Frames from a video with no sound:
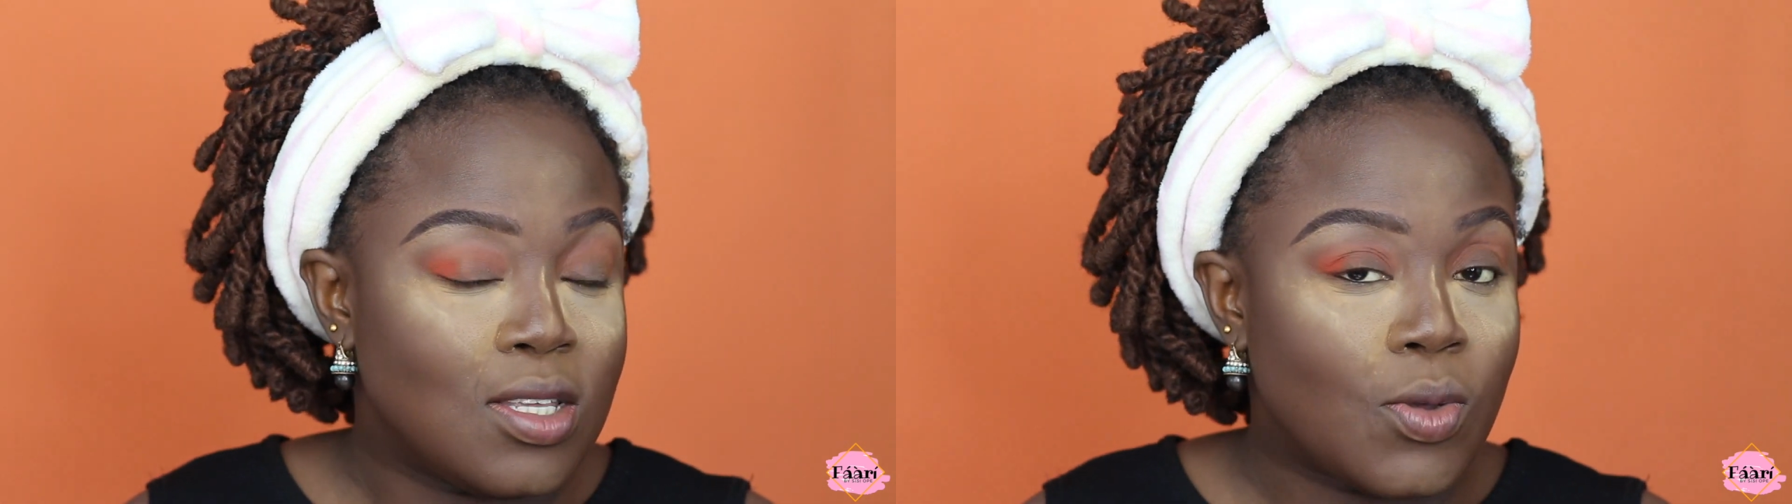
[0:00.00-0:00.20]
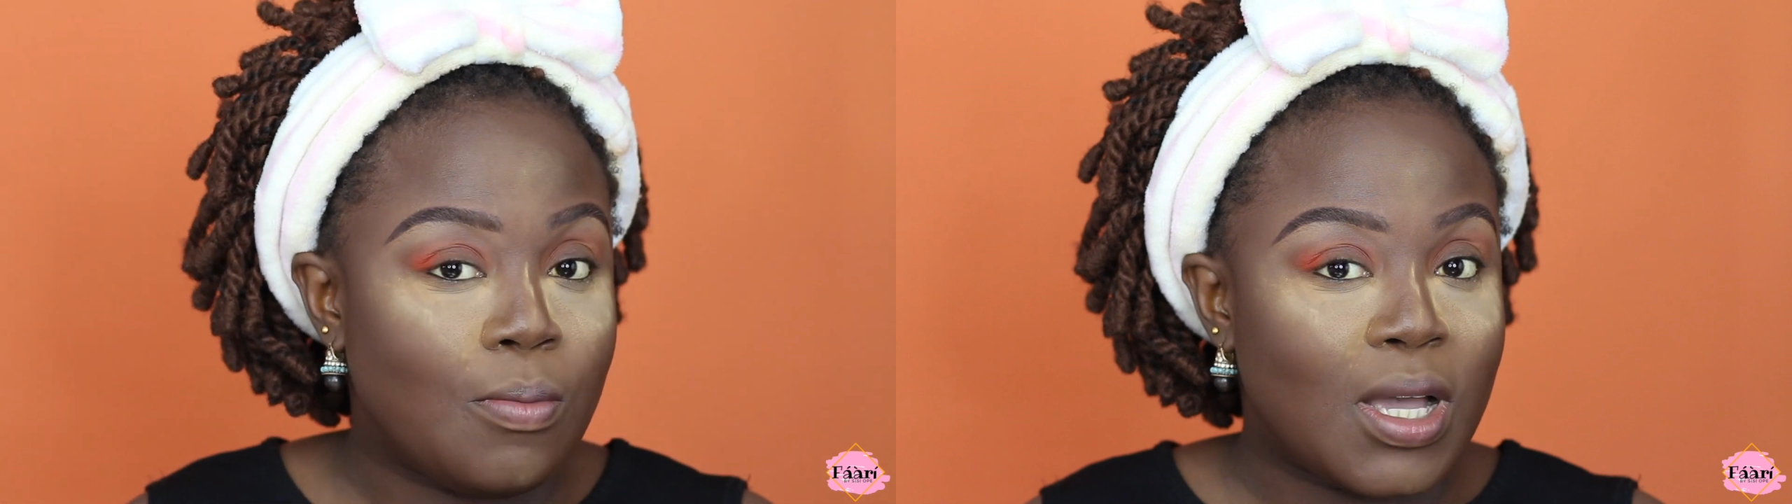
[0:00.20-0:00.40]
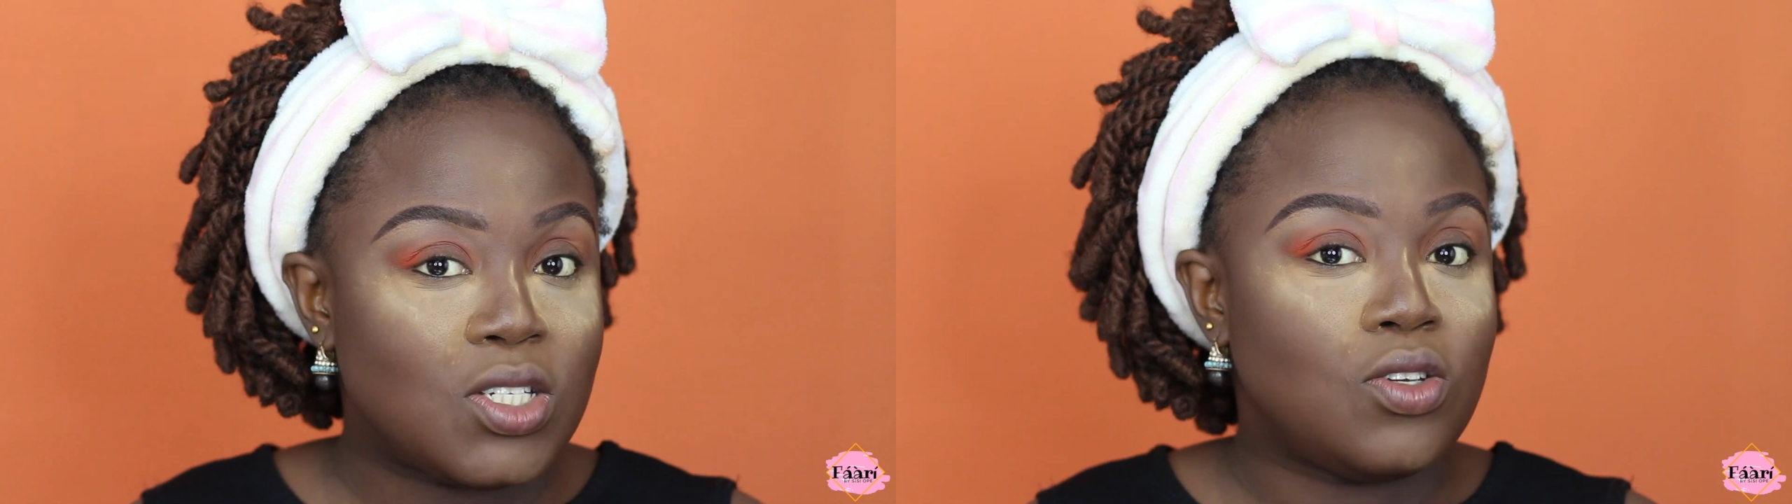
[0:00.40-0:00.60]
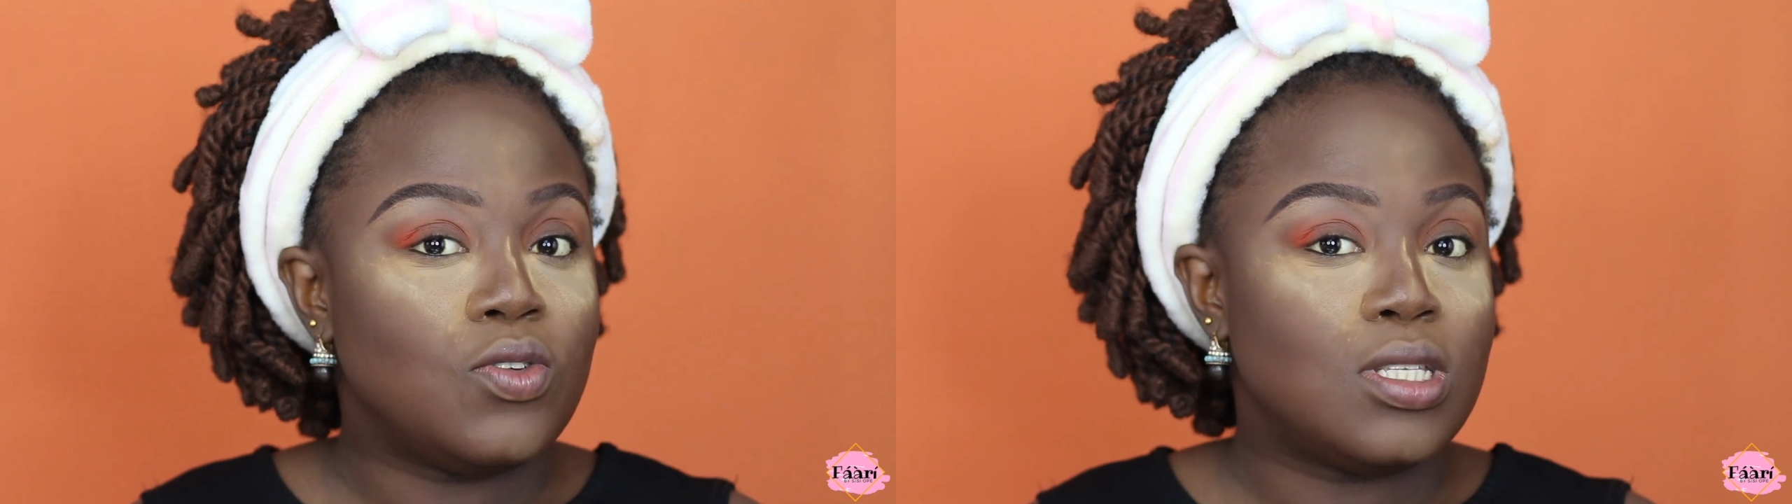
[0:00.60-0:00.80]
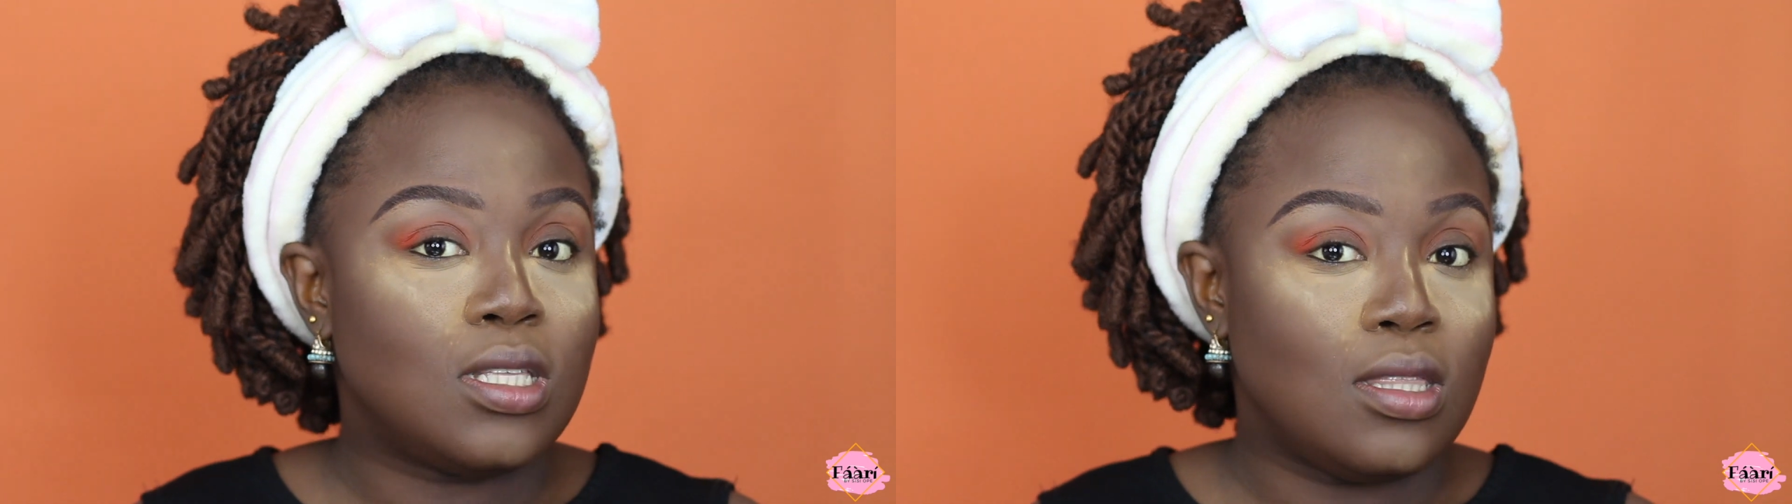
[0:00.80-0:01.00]
So imagine
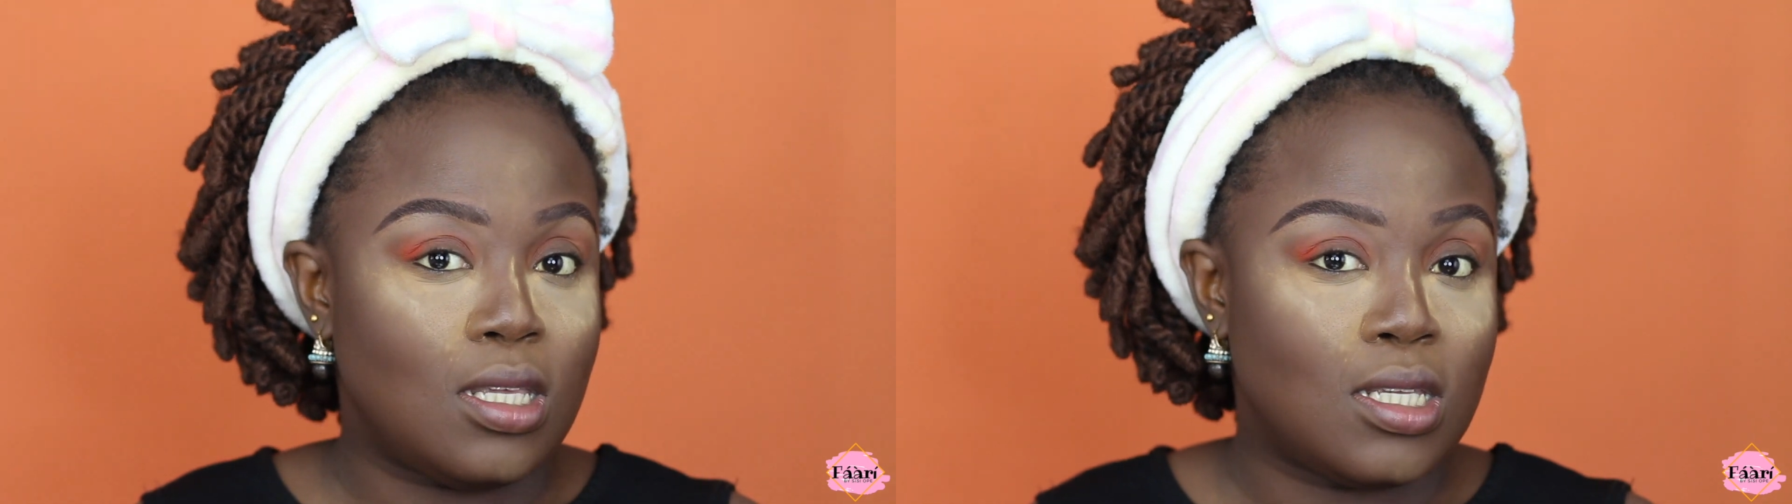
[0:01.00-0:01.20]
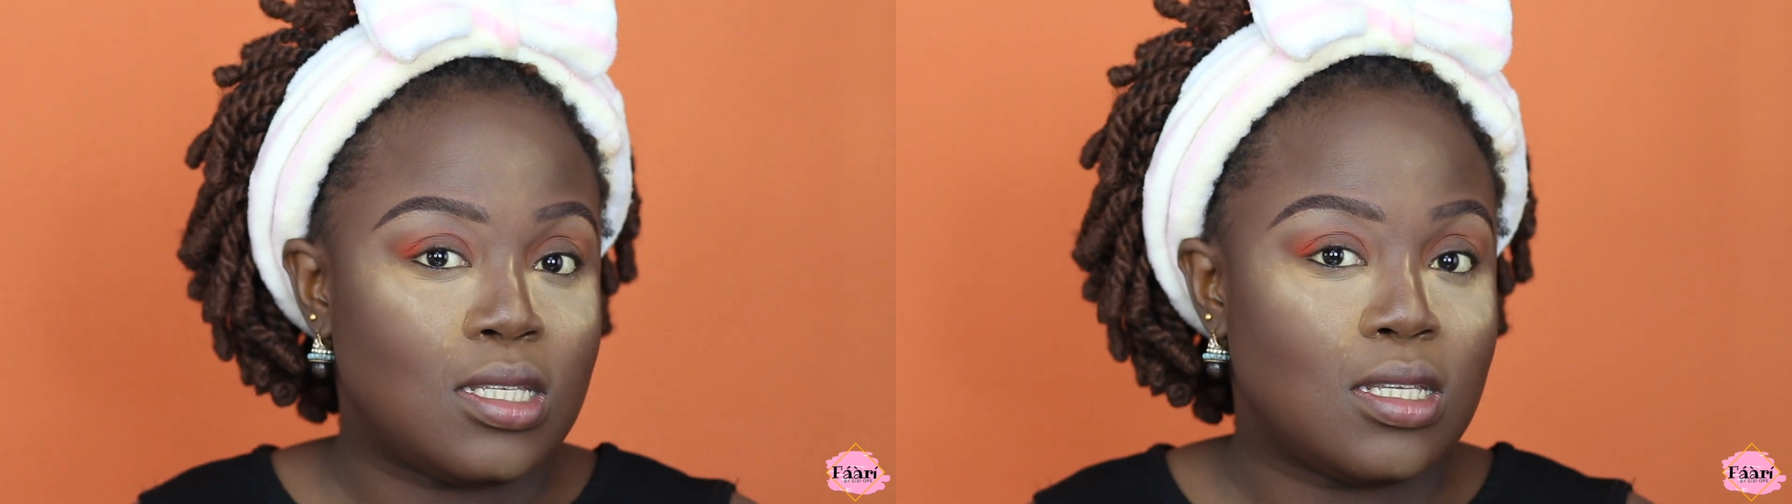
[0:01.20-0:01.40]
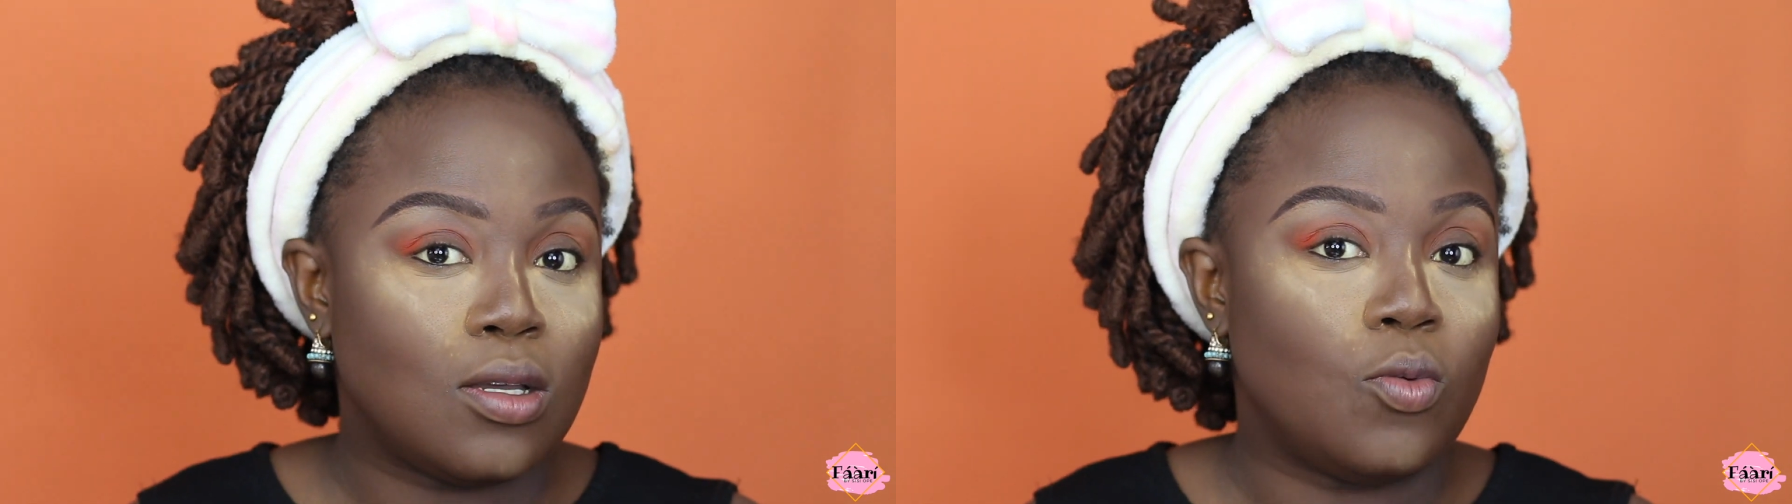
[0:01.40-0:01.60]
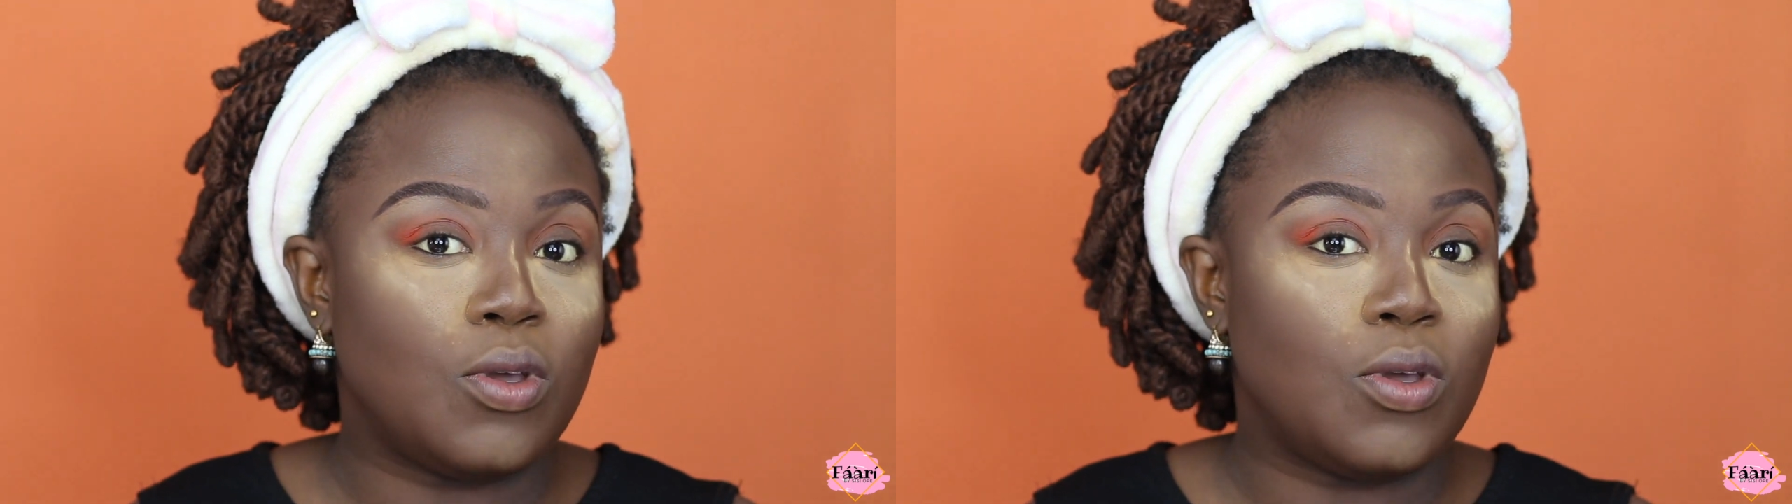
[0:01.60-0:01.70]
using this